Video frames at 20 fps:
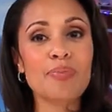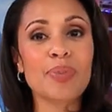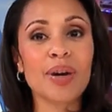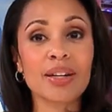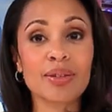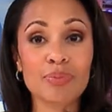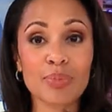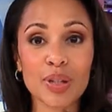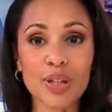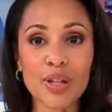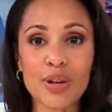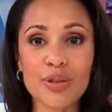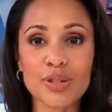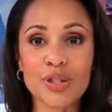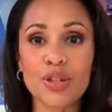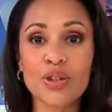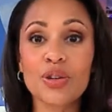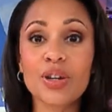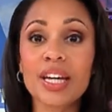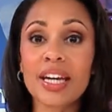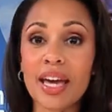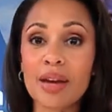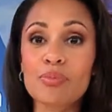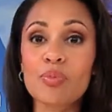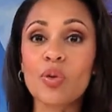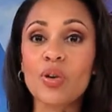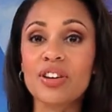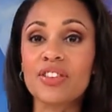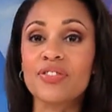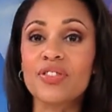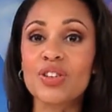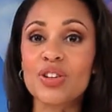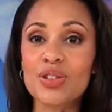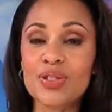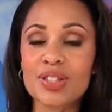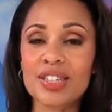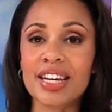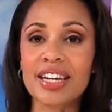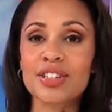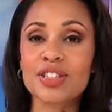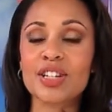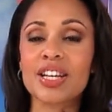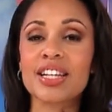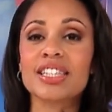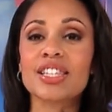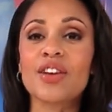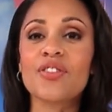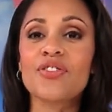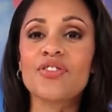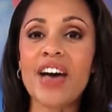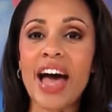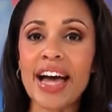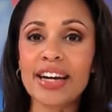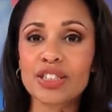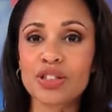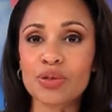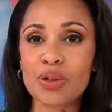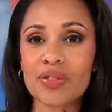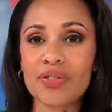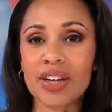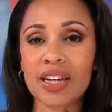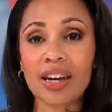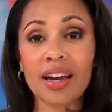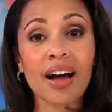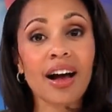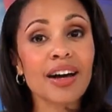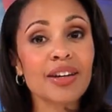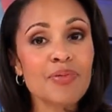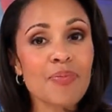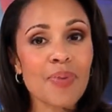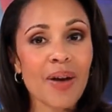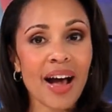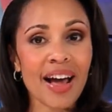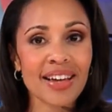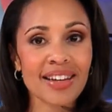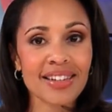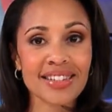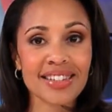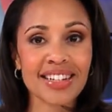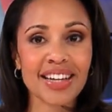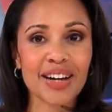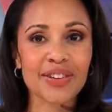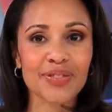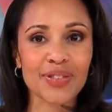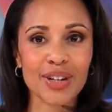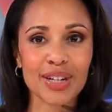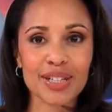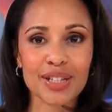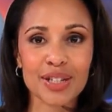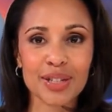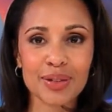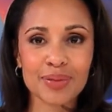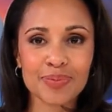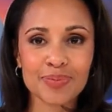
button below so you can get more of News Nation's fact driven, unbiased coverage.